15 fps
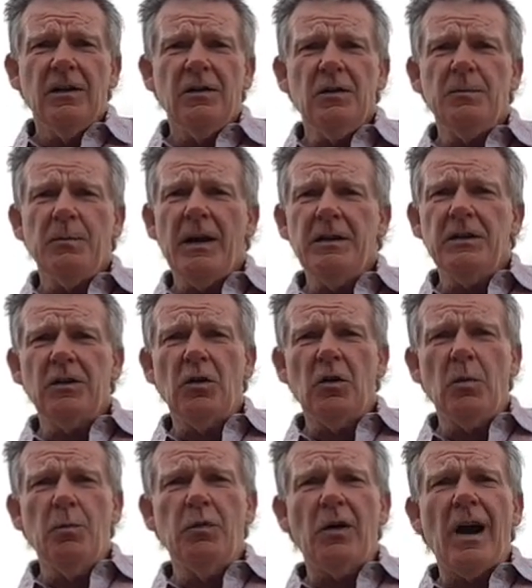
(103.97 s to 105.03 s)
There's painter
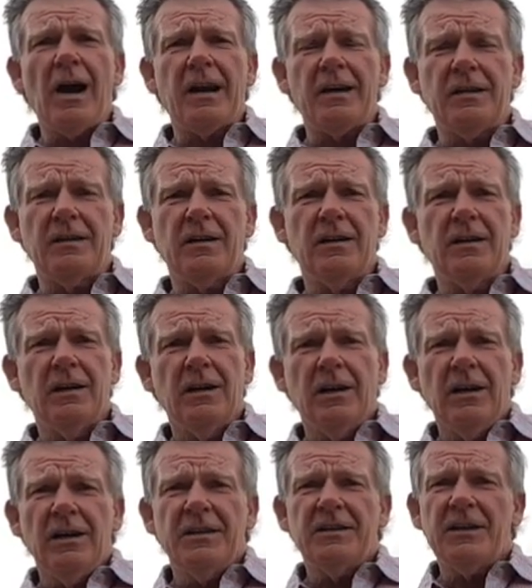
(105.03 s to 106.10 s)
called Braque,
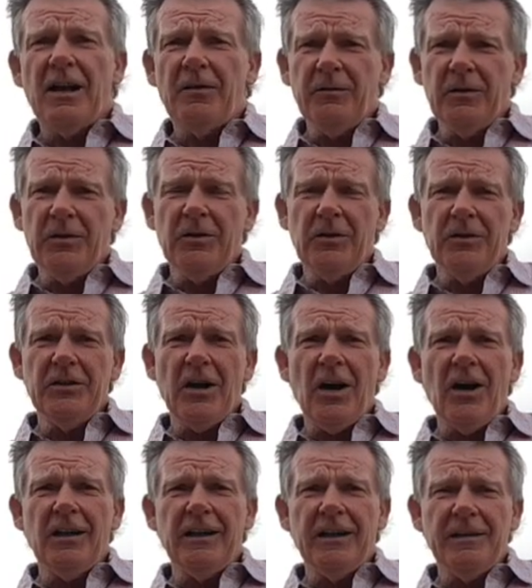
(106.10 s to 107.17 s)
Salvador
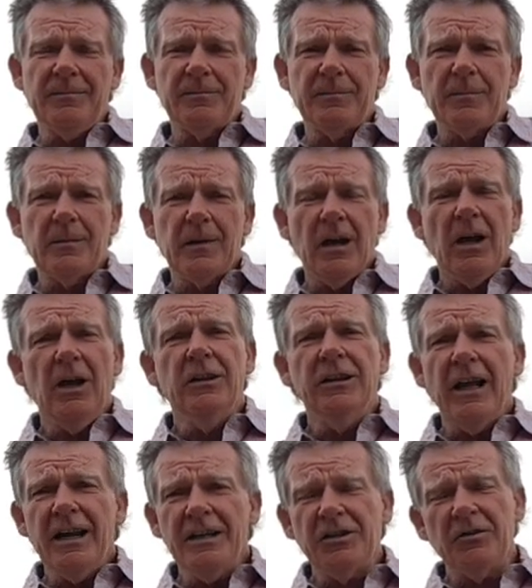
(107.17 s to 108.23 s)
Dali, and
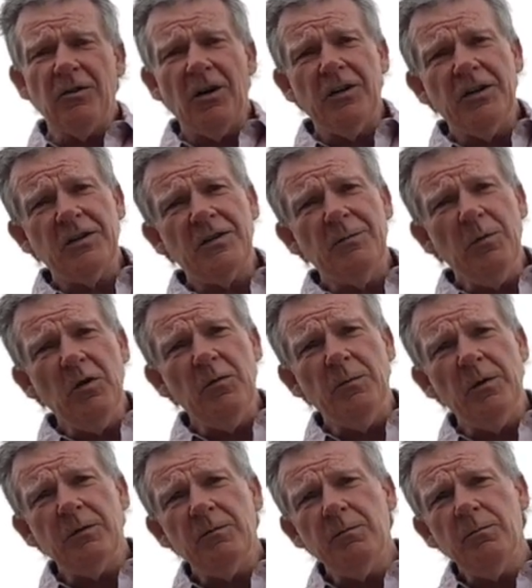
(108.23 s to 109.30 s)
later on, as the
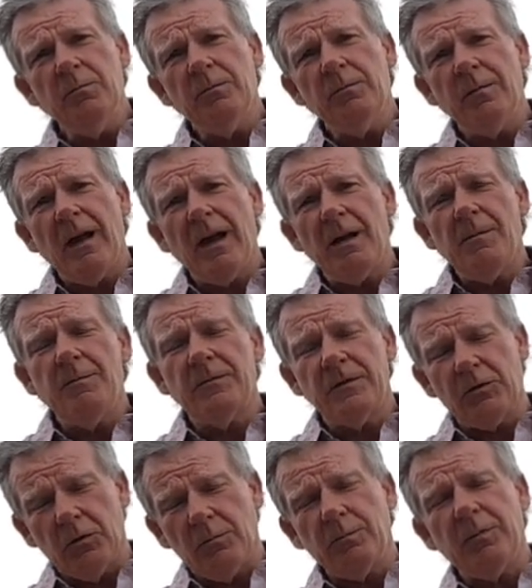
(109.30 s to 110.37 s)
movement
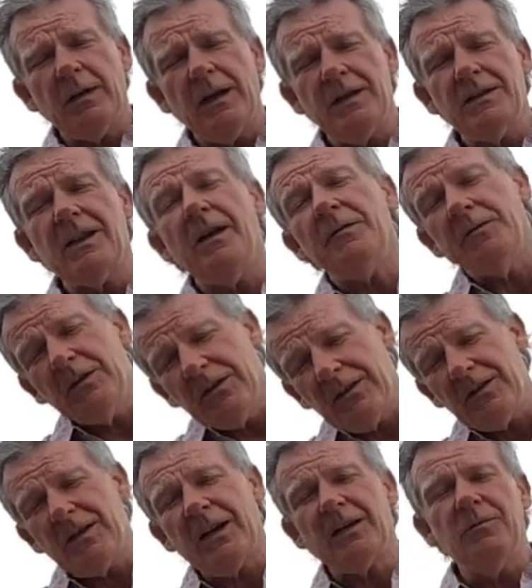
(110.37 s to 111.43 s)
took place after
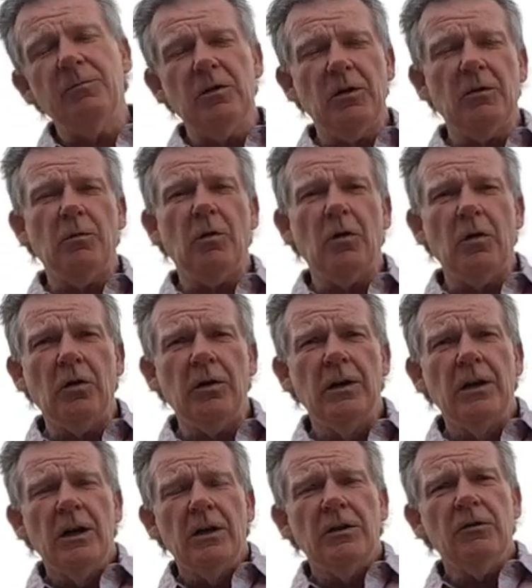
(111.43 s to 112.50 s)
the Second World War,
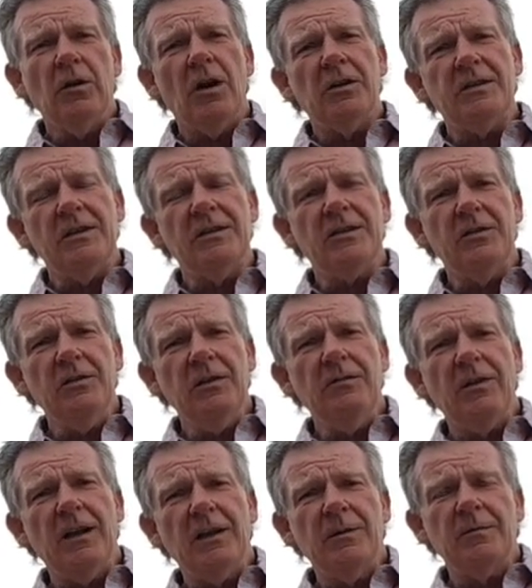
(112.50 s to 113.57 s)
there are artists who
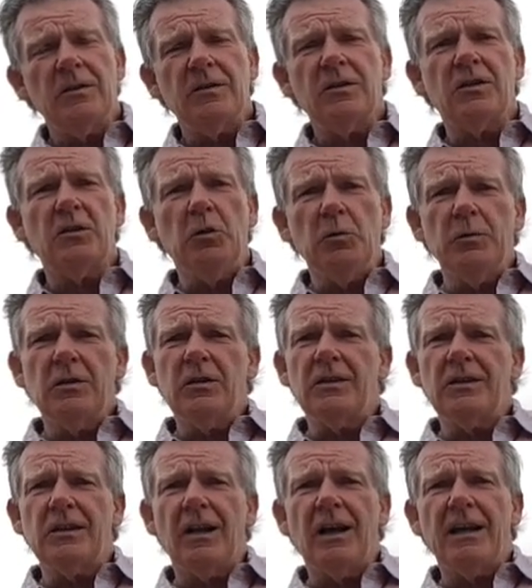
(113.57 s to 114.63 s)
developed
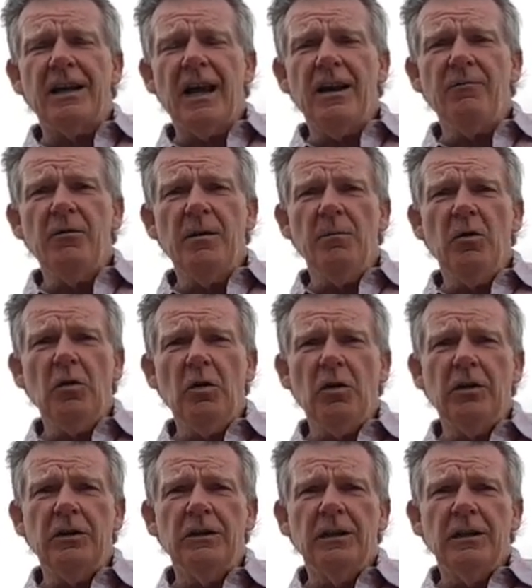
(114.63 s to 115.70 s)
sculptors like Henry
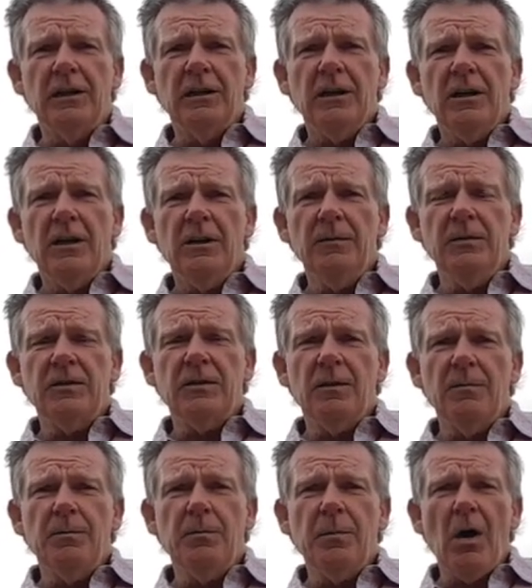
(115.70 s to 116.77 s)
Moore
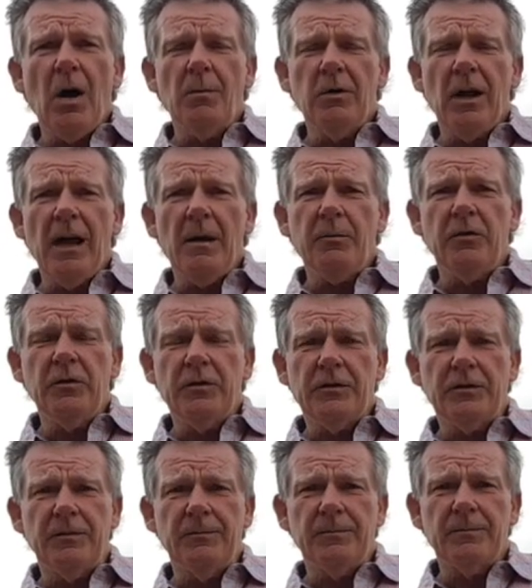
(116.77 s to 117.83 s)
and Barbara Hepworth
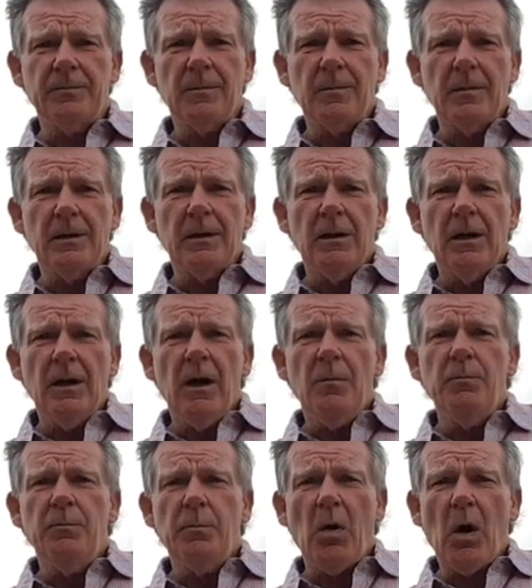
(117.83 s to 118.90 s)

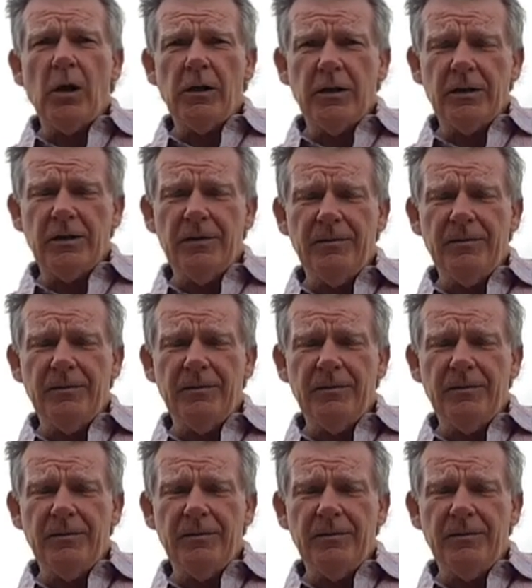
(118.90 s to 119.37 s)
and Pollock.